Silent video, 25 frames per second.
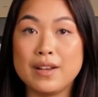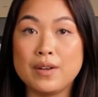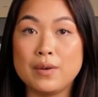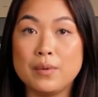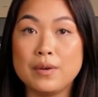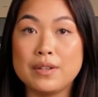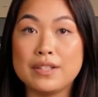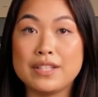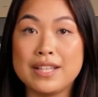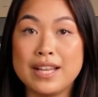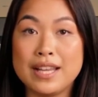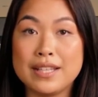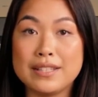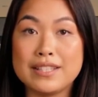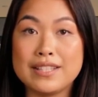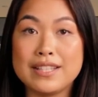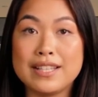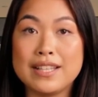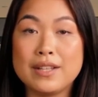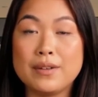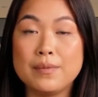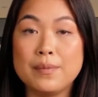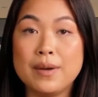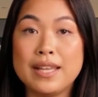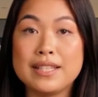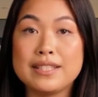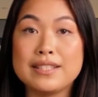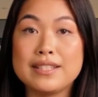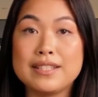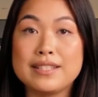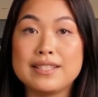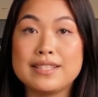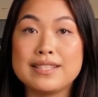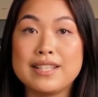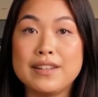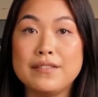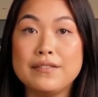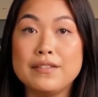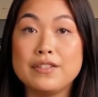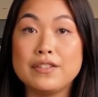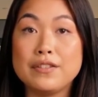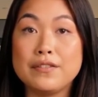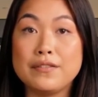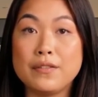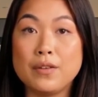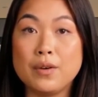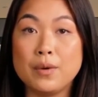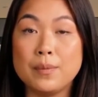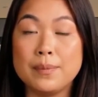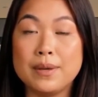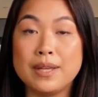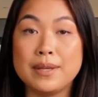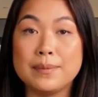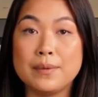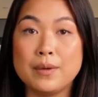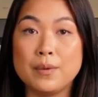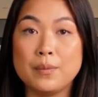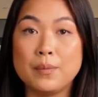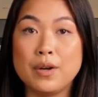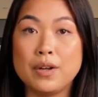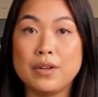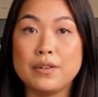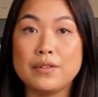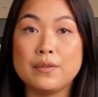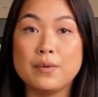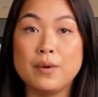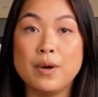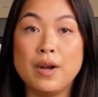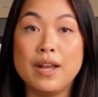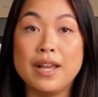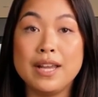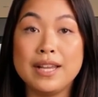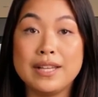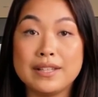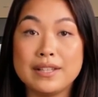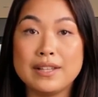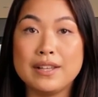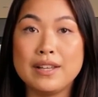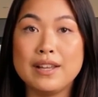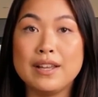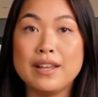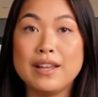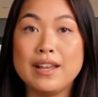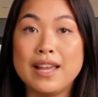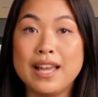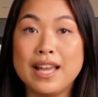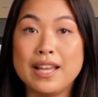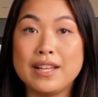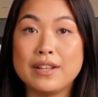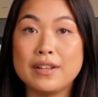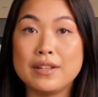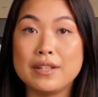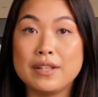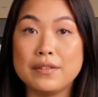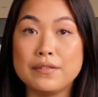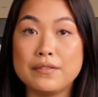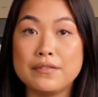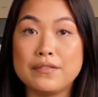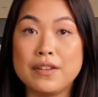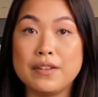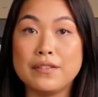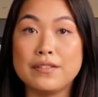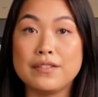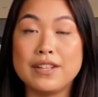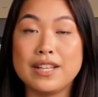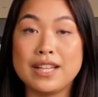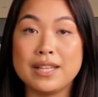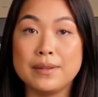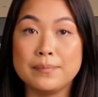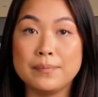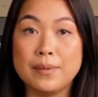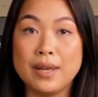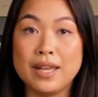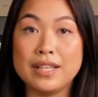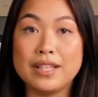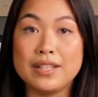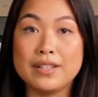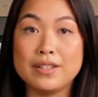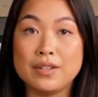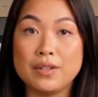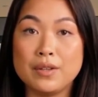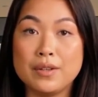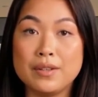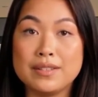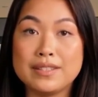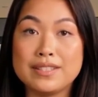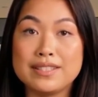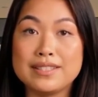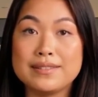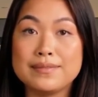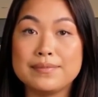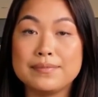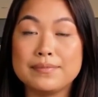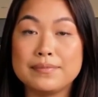which led to the arrest of 74 people worldwide, including 15 money mules.